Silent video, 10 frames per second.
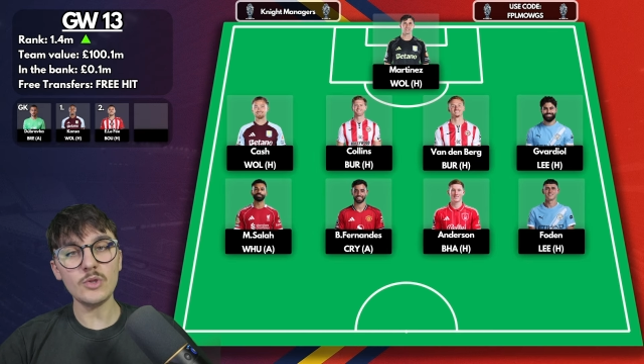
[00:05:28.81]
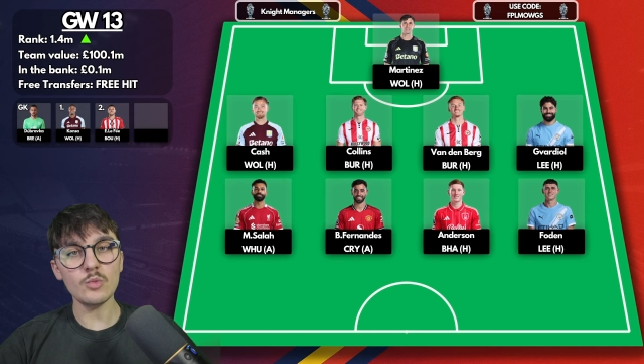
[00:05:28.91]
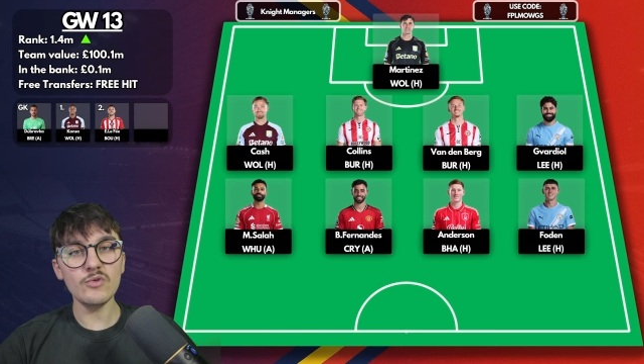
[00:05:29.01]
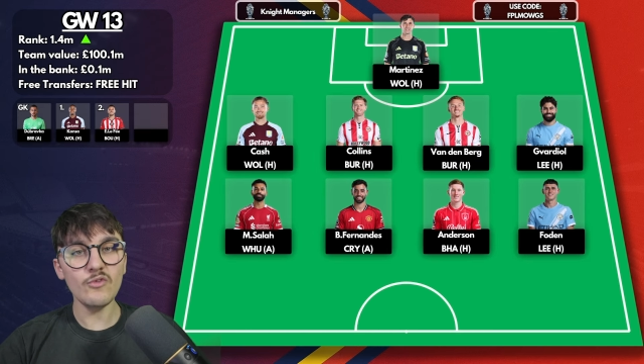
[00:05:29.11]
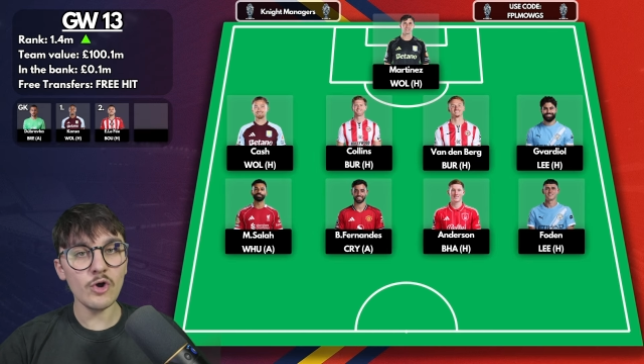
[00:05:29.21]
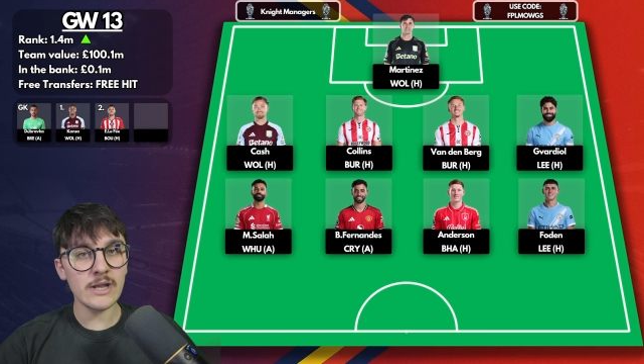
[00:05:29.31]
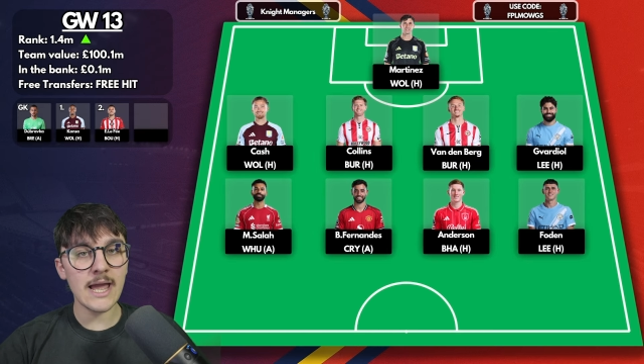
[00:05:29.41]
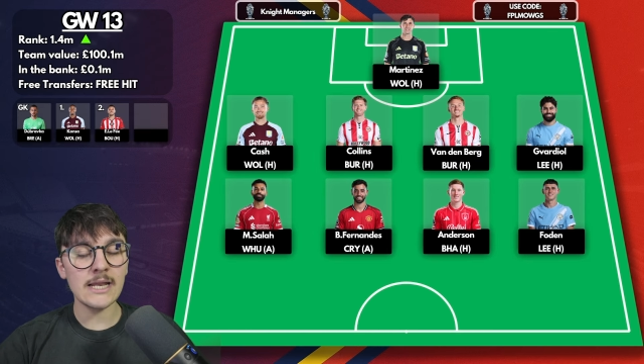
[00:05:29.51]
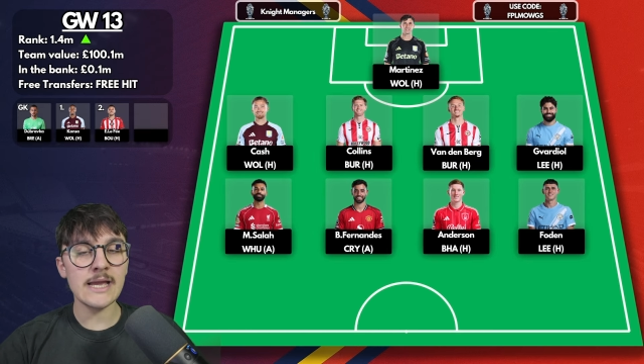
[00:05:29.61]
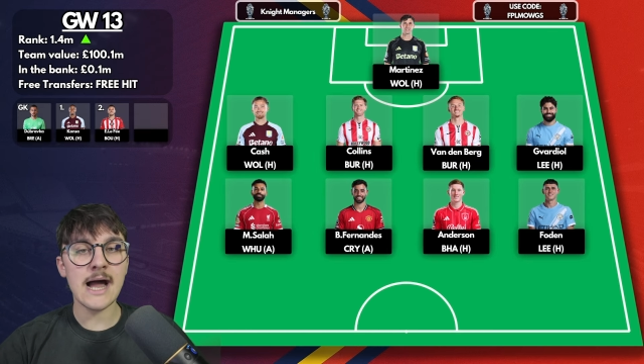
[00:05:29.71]
We've gone
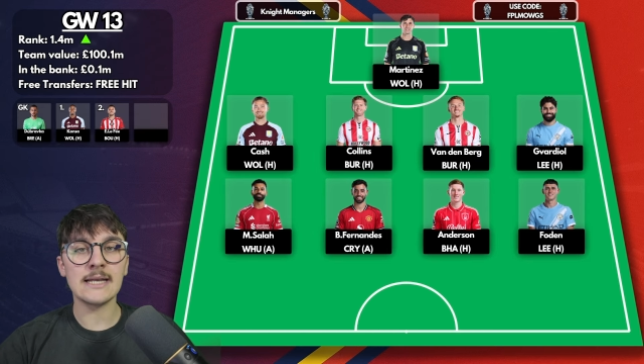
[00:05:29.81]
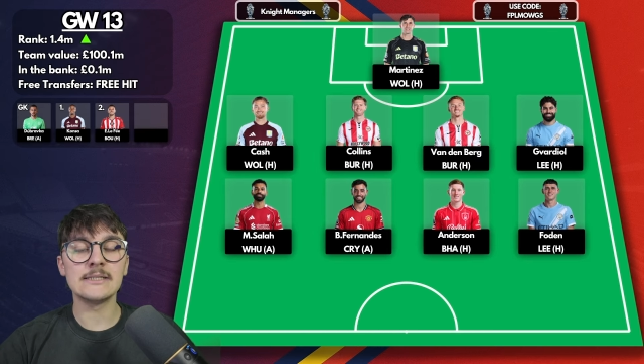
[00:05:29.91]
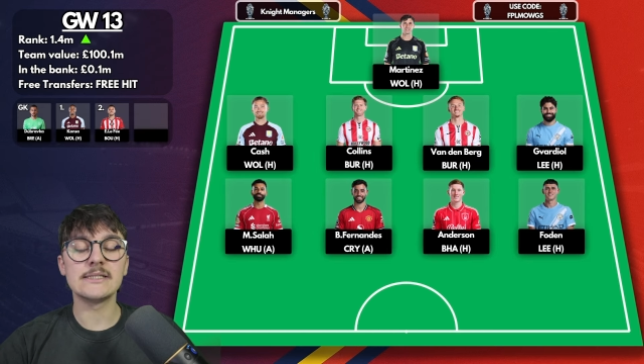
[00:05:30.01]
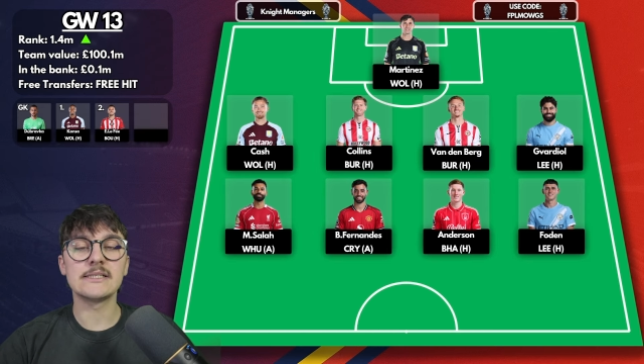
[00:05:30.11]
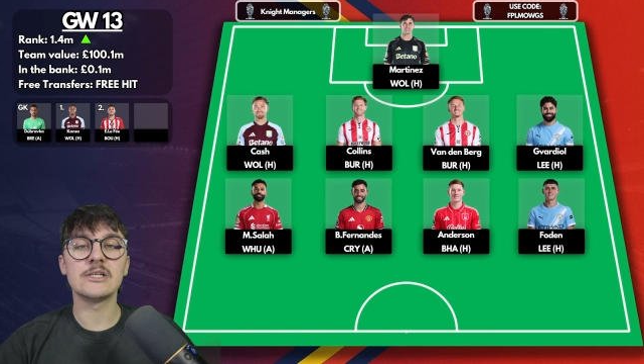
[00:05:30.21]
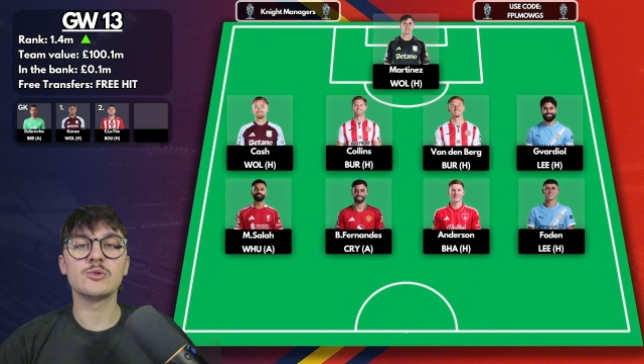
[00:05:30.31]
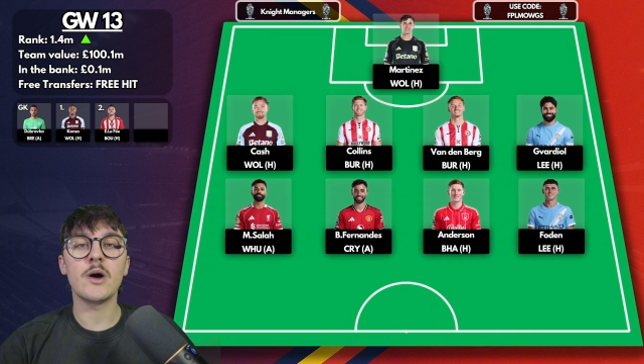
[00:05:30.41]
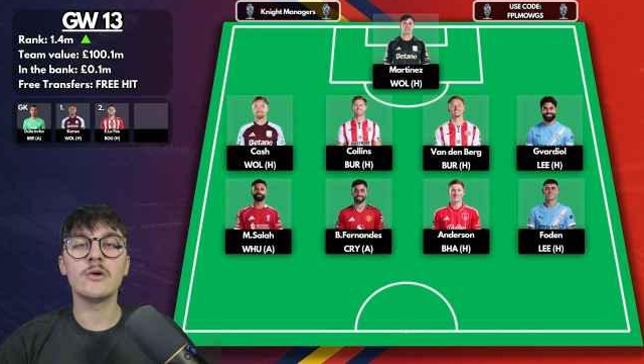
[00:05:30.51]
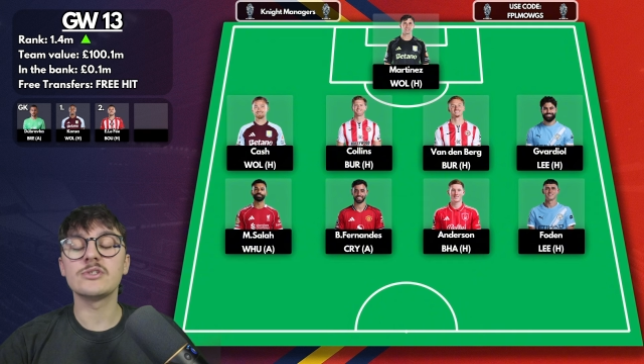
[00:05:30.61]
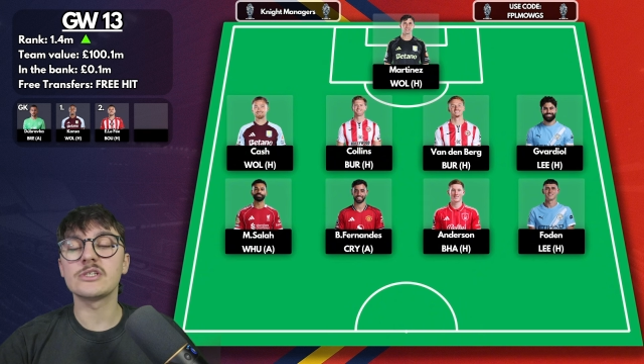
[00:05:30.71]
Elliot Anderson as
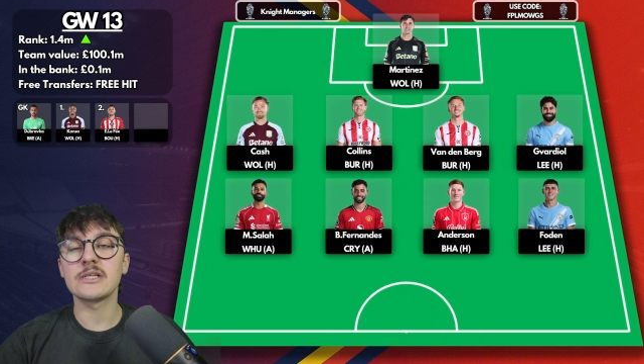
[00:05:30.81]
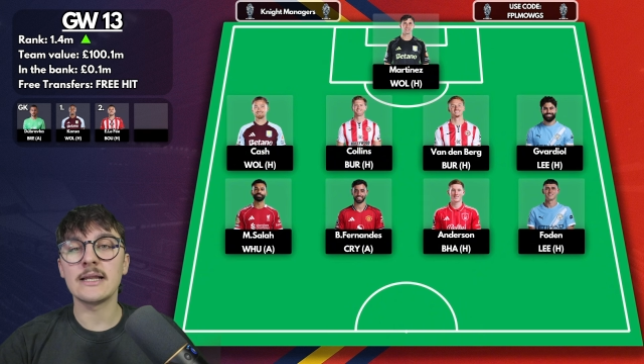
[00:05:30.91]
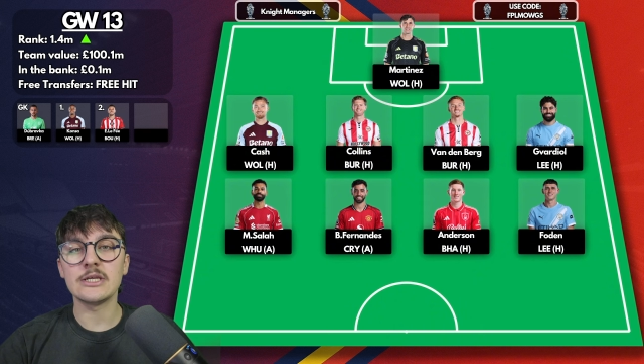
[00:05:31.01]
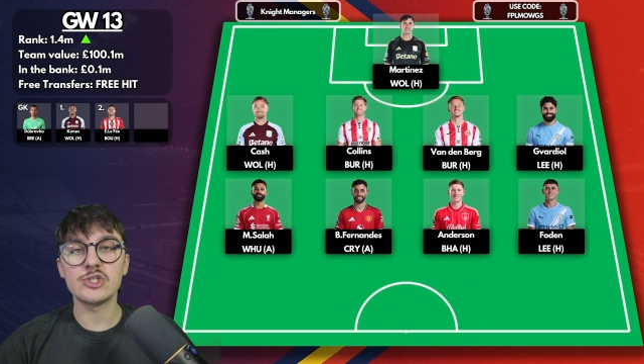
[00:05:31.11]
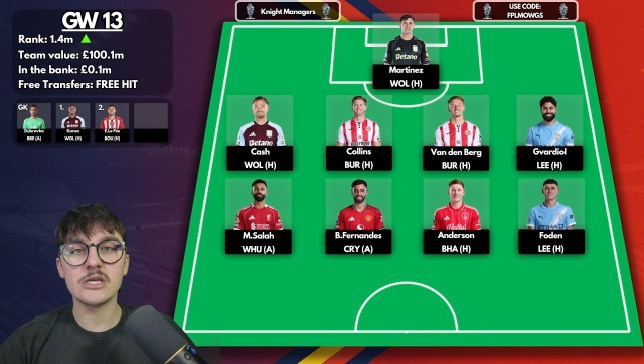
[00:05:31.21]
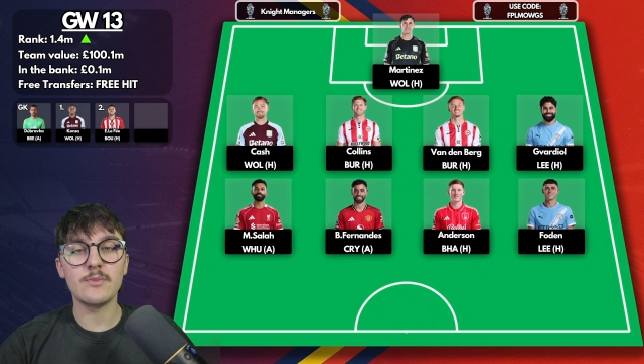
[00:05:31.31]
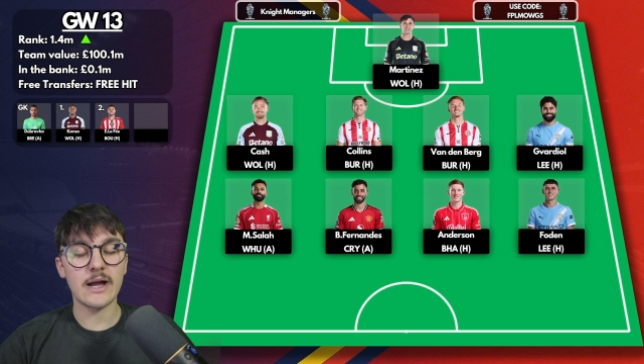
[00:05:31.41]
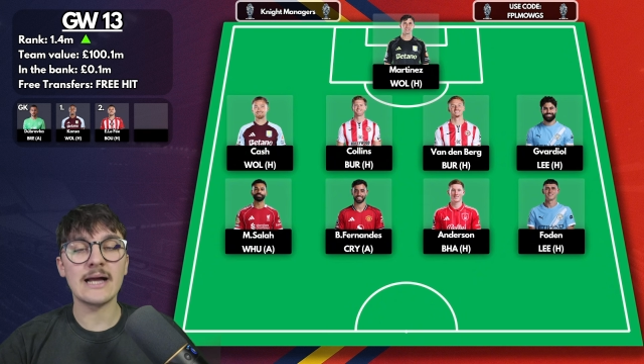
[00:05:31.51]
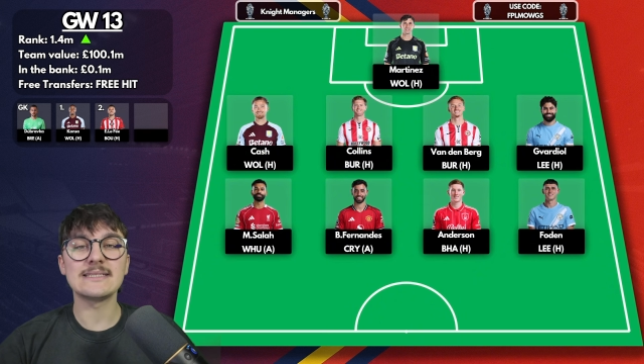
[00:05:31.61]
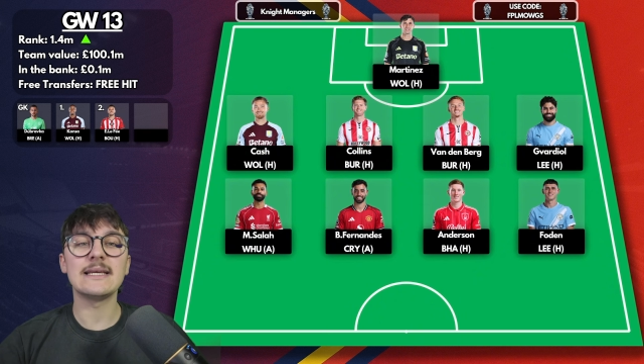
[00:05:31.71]
well as a slightly cheaper
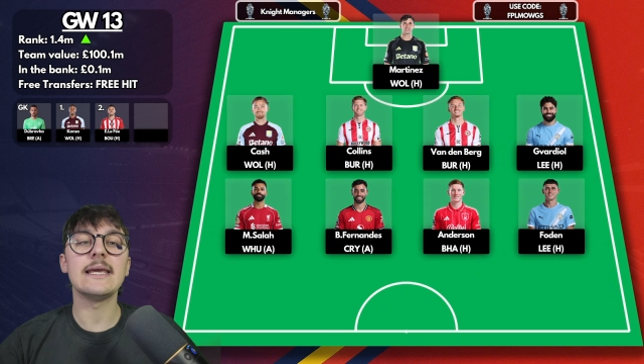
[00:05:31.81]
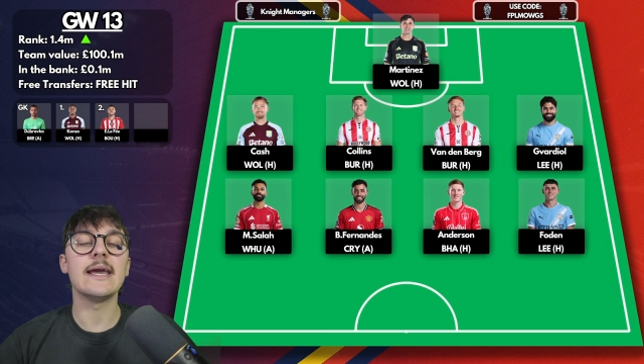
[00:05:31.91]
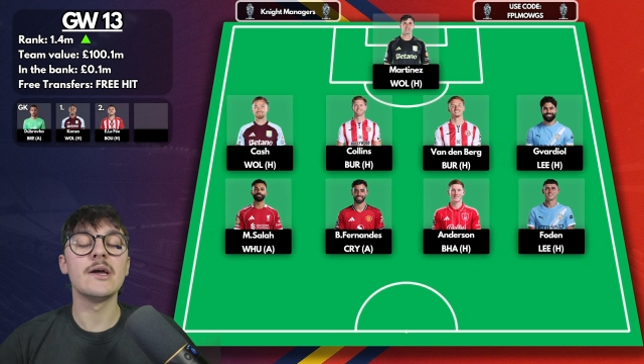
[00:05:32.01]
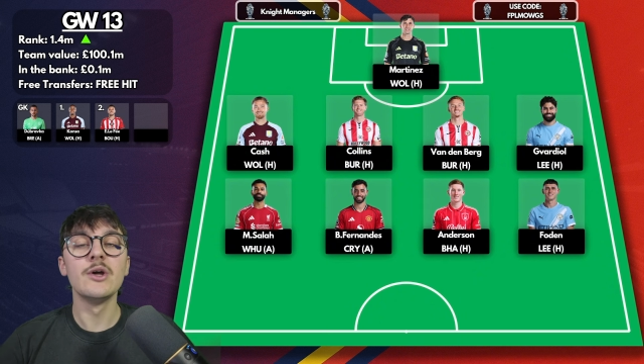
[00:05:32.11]
asset here